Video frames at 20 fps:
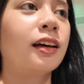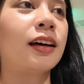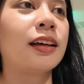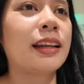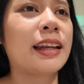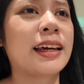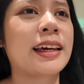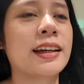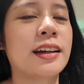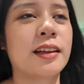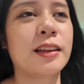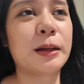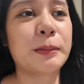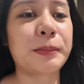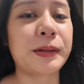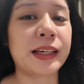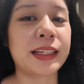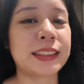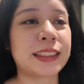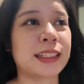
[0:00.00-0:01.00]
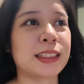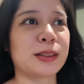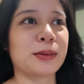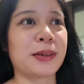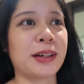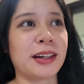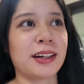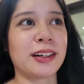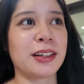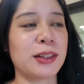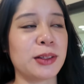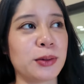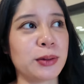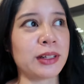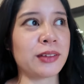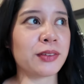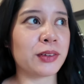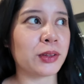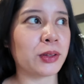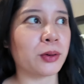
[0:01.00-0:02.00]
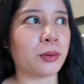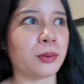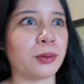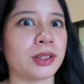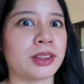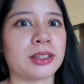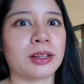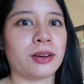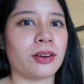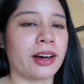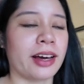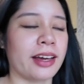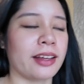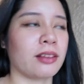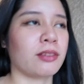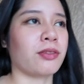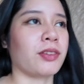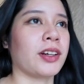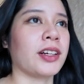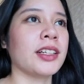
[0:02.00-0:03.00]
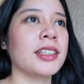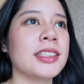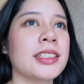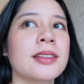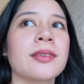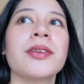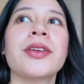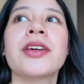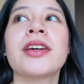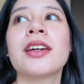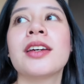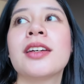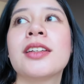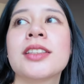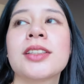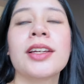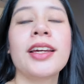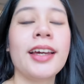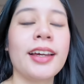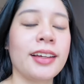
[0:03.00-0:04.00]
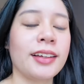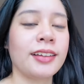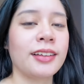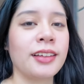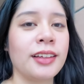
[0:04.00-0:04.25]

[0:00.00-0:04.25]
Unlike in other places where you don't even know what to look at first. So yeah,